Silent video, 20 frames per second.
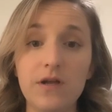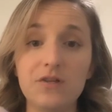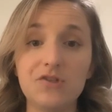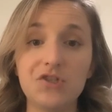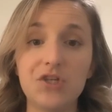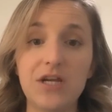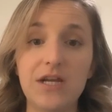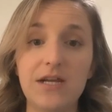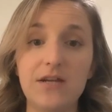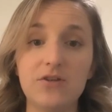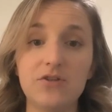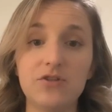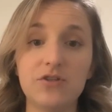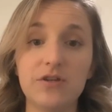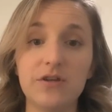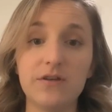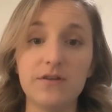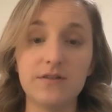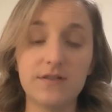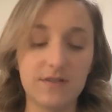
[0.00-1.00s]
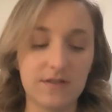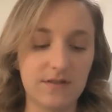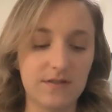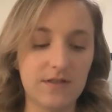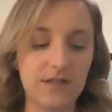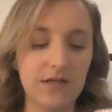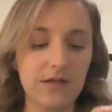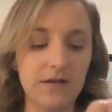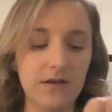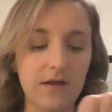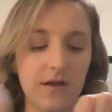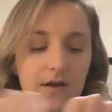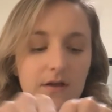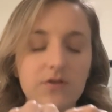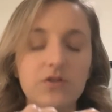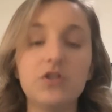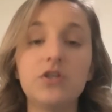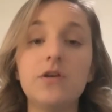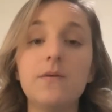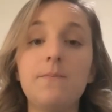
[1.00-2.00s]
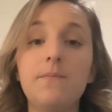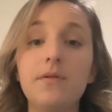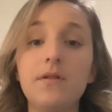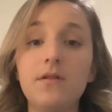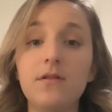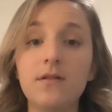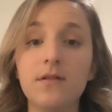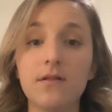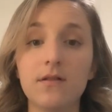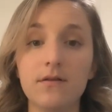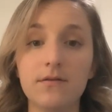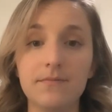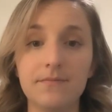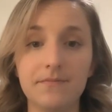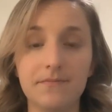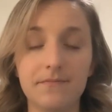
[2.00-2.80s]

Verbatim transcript: Change st to bull.